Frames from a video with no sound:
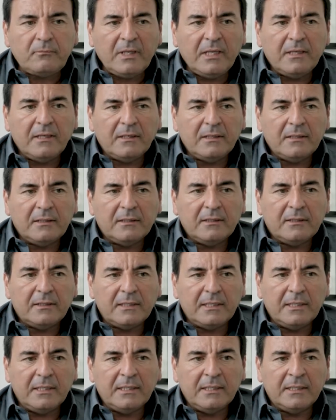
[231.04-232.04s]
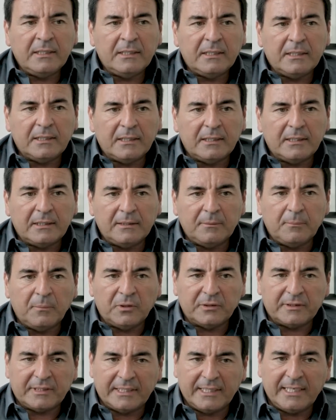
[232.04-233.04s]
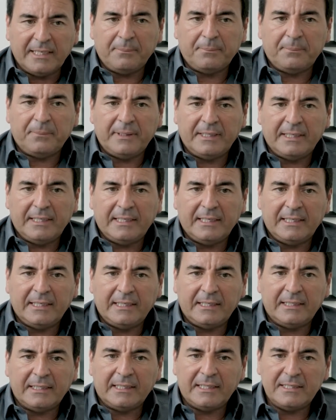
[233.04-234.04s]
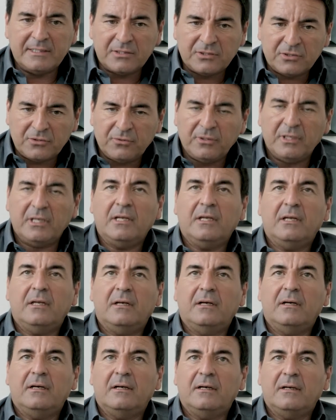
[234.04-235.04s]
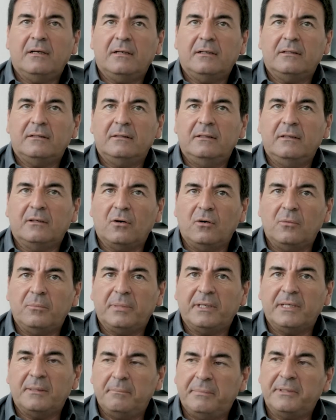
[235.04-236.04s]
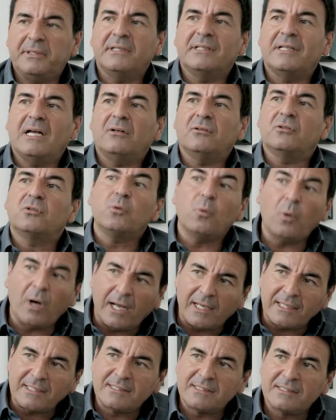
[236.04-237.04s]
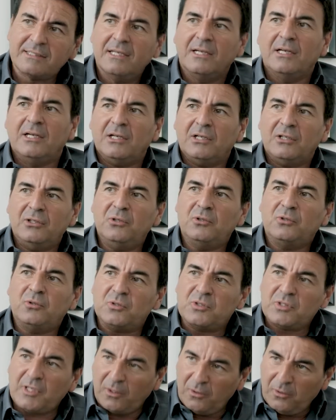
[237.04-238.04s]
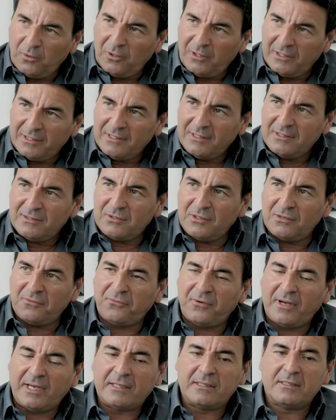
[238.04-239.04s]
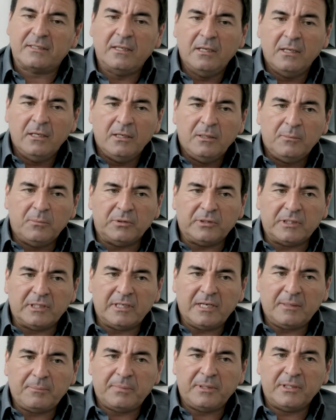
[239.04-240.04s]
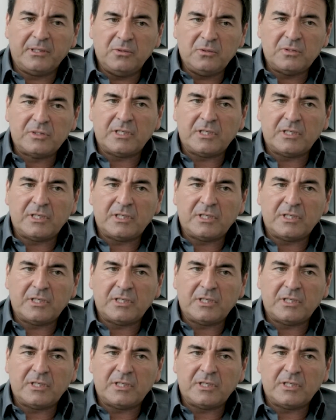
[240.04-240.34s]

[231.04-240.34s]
in the Montegrappa history, the company burned down twice due to celluloid. So in fact, Montegrappa used